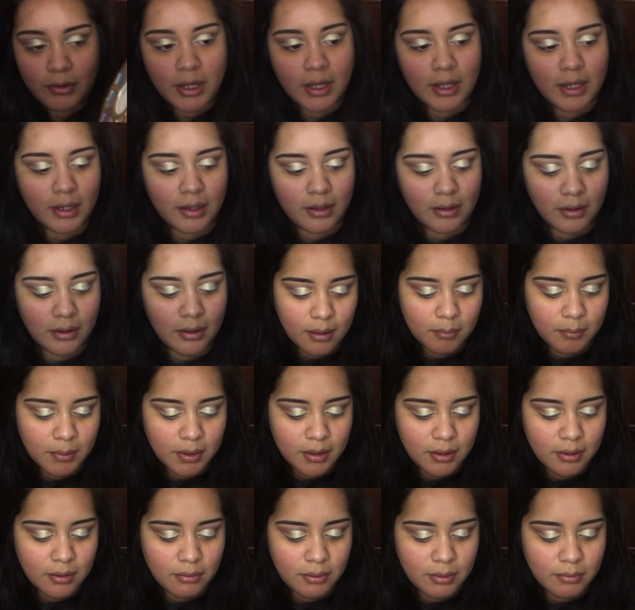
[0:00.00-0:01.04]
right here. I'm going
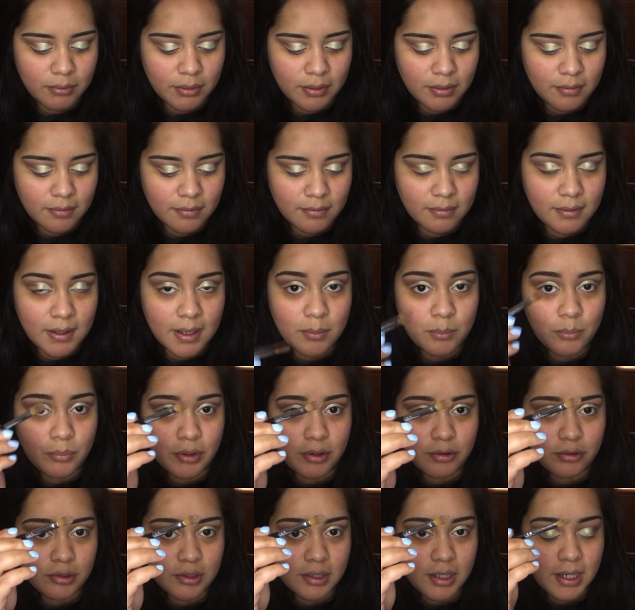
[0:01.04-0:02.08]
to go in with the same
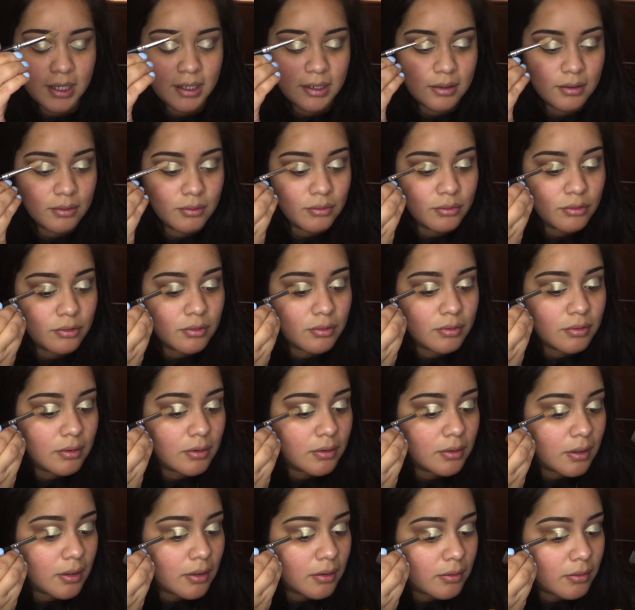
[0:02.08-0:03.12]
brush that I used just
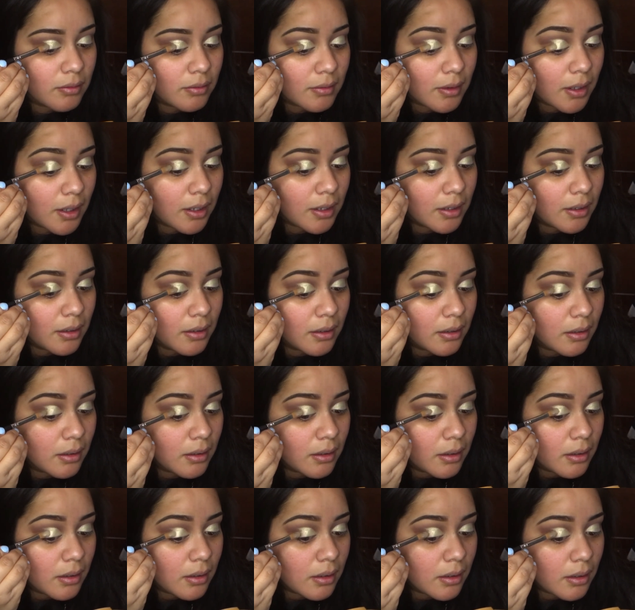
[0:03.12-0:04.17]
on the other side.
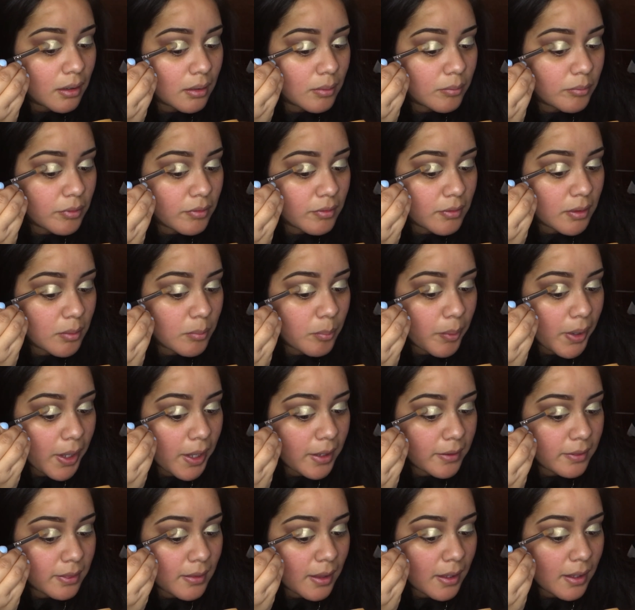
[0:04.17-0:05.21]
I'm just going to
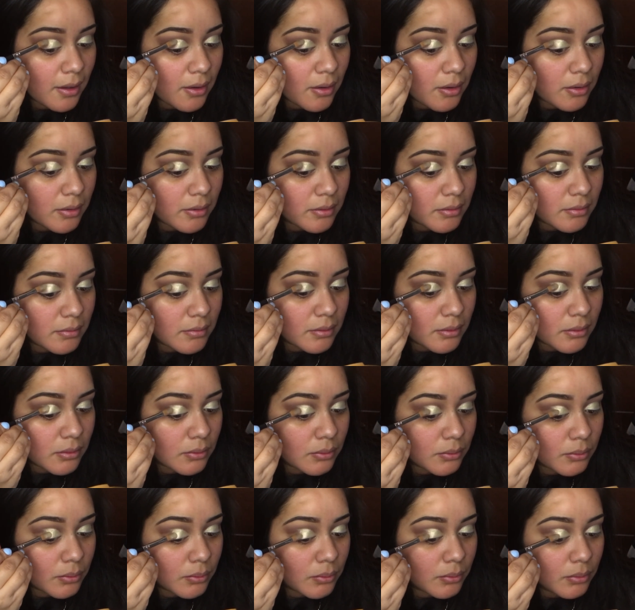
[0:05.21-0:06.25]
pat that
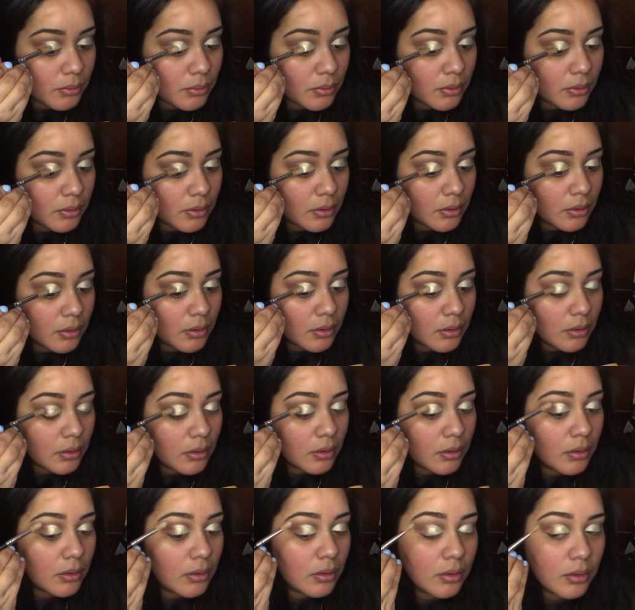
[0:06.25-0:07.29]
onto
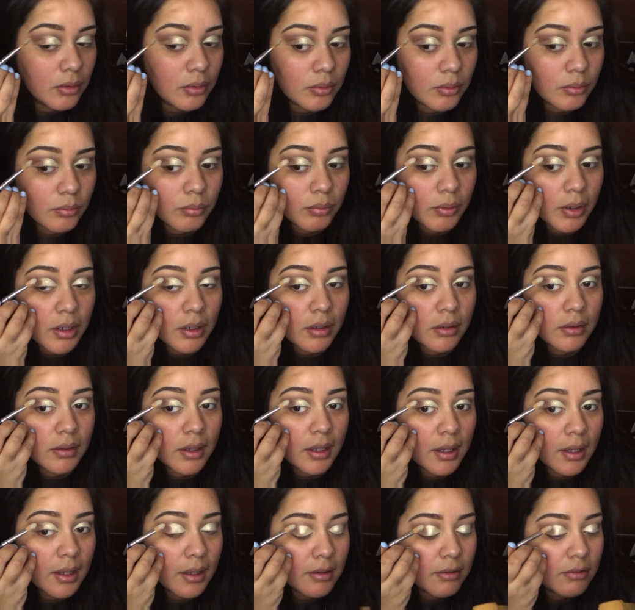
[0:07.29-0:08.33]
right on
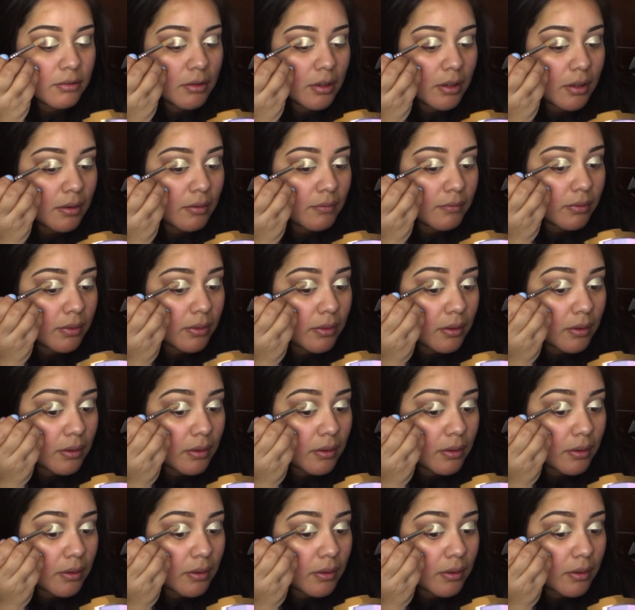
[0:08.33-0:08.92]
the edge of